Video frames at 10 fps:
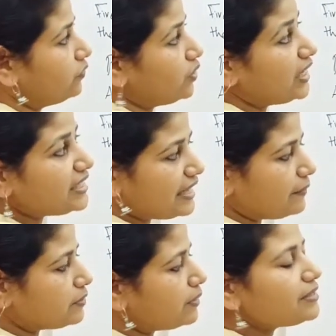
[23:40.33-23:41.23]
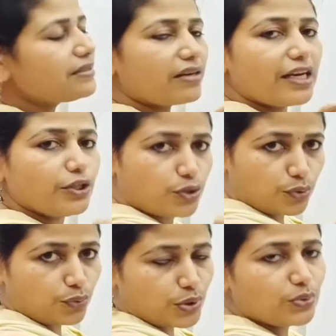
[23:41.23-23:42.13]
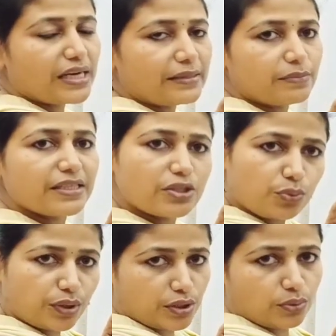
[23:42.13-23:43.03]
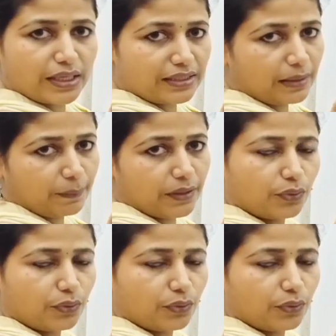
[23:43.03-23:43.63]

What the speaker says: 3 times means 3 into, 2 times means 2 into that number.